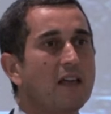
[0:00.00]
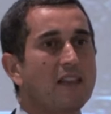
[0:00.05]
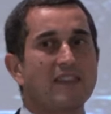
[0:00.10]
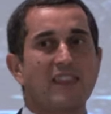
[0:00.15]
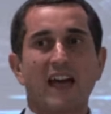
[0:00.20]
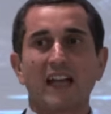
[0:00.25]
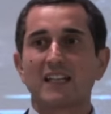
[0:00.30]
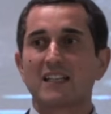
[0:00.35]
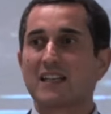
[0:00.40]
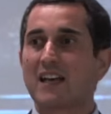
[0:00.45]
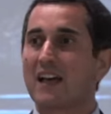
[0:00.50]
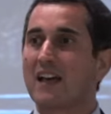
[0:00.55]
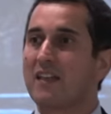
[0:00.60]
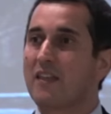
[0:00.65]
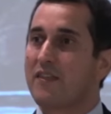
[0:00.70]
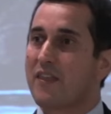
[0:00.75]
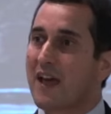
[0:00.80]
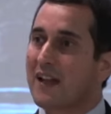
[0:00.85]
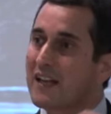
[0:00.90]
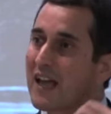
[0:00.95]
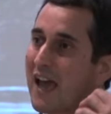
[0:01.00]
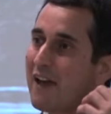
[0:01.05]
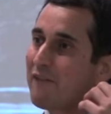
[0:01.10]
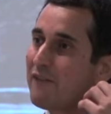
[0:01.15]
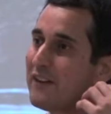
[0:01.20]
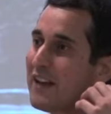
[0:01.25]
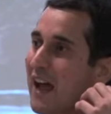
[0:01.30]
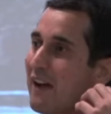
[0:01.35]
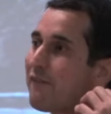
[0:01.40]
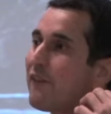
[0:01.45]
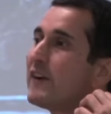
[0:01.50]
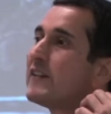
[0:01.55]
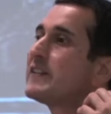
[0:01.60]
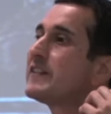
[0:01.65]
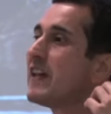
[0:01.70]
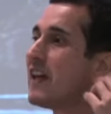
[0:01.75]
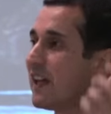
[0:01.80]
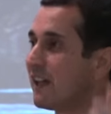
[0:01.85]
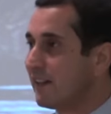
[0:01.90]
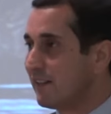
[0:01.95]
that, that have never
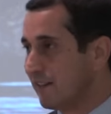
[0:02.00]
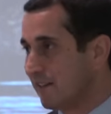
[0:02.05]
seen,